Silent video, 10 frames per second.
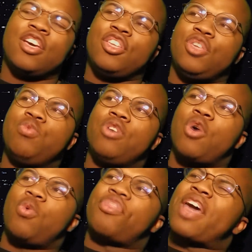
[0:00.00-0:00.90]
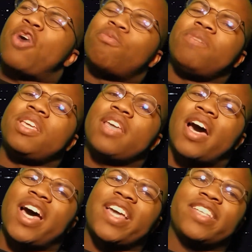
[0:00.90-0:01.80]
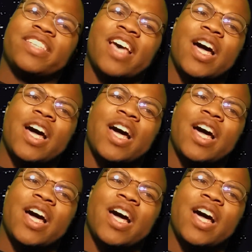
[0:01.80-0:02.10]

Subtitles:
you go without me, guys.